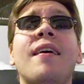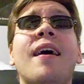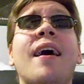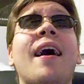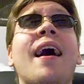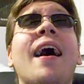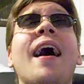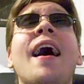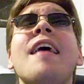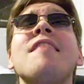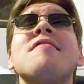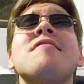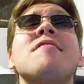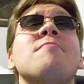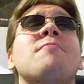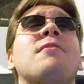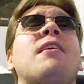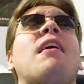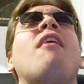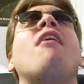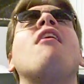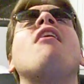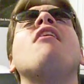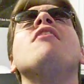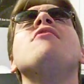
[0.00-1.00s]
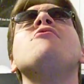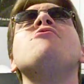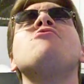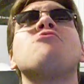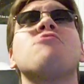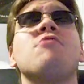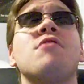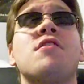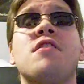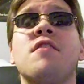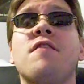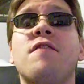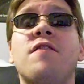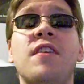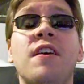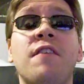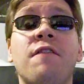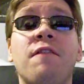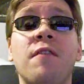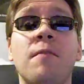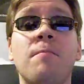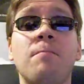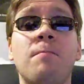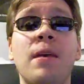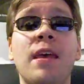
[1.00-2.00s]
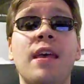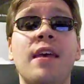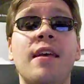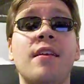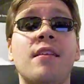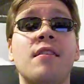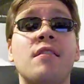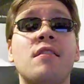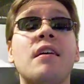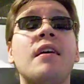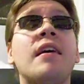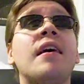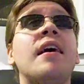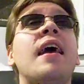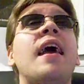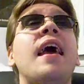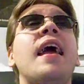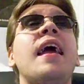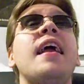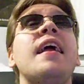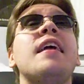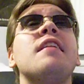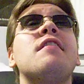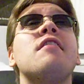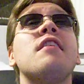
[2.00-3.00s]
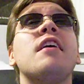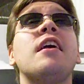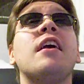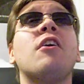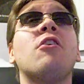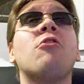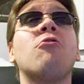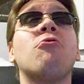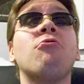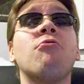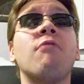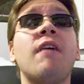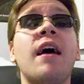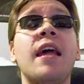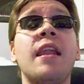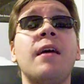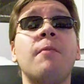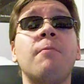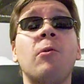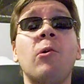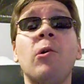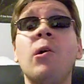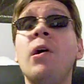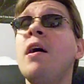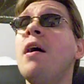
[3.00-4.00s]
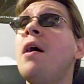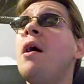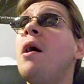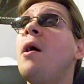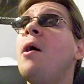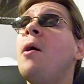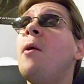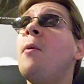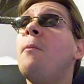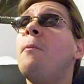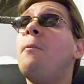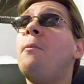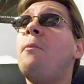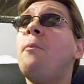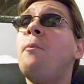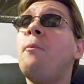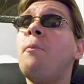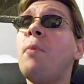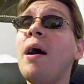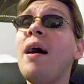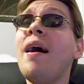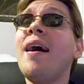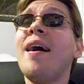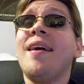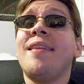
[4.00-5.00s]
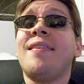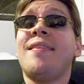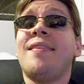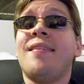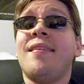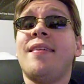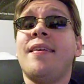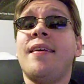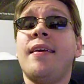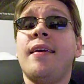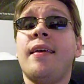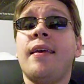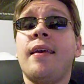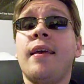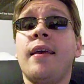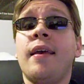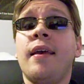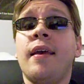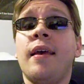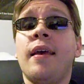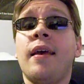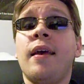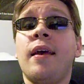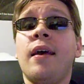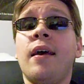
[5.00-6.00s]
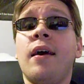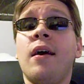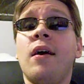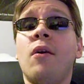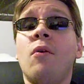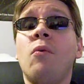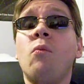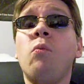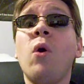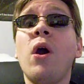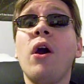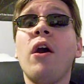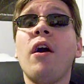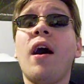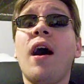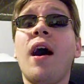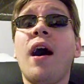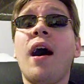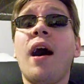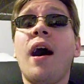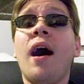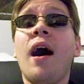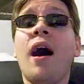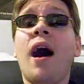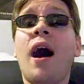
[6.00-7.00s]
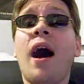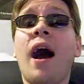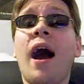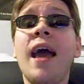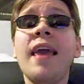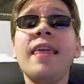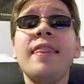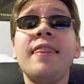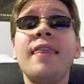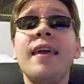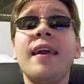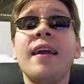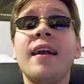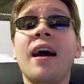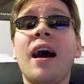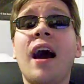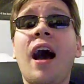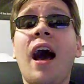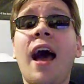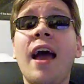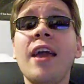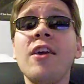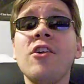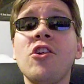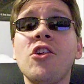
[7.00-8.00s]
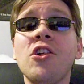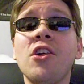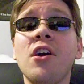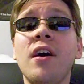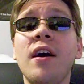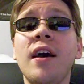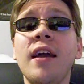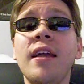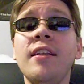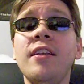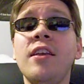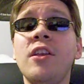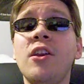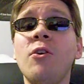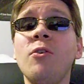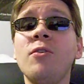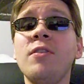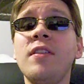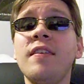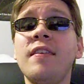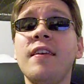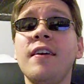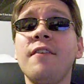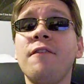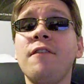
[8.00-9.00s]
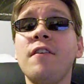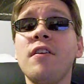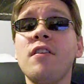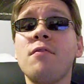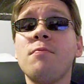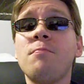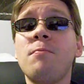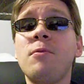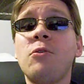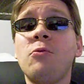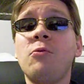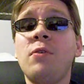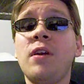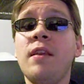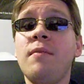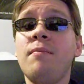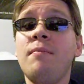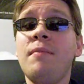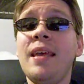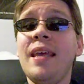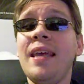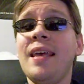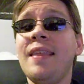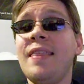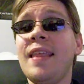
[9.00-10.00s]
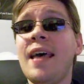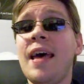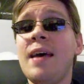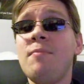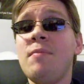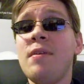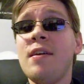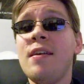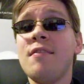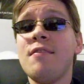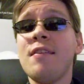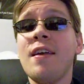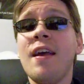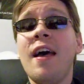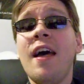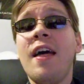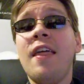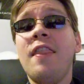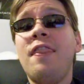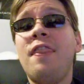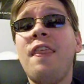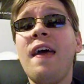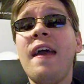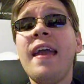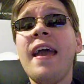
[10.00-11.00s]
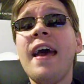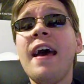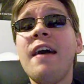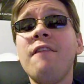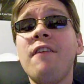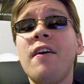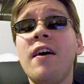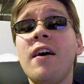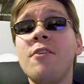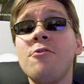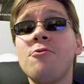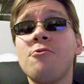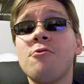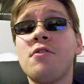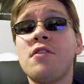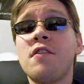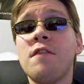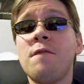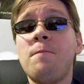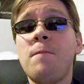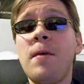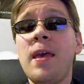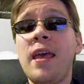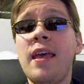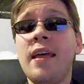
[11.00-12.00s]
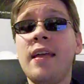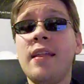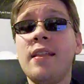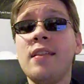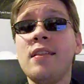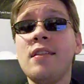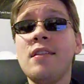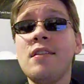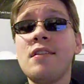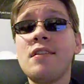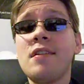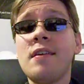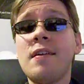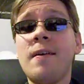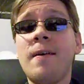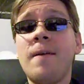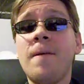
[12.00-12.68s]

has to be hundreds of different pins. It's incredible. But where I think I shine, you know what the difference between me and them is? They have hundreds of pins.